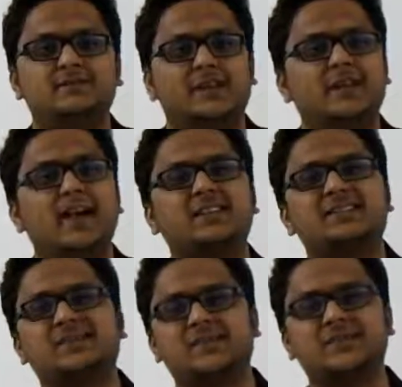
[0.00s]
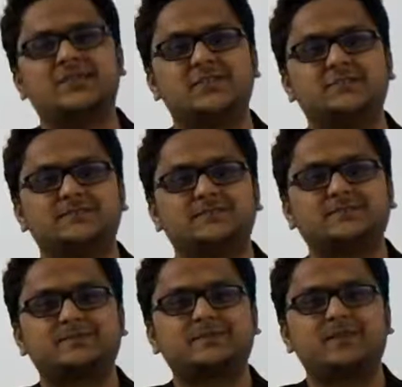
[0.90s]
In that situation,
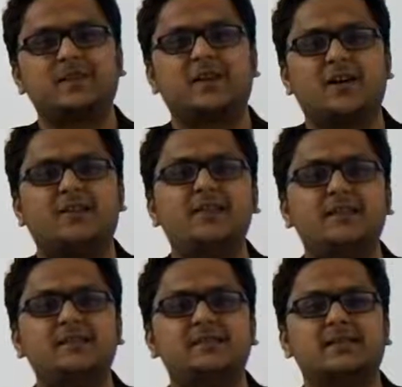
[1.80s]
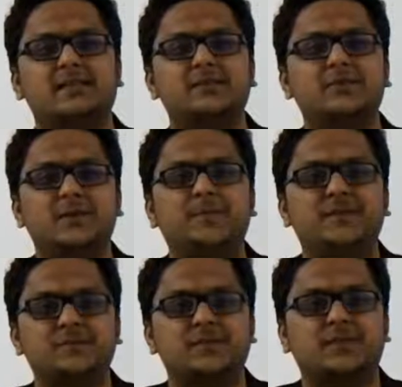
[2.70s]
government come to the
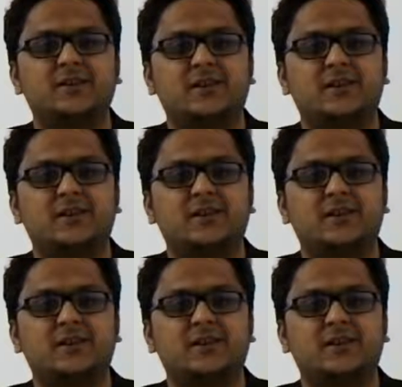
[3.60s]
picture.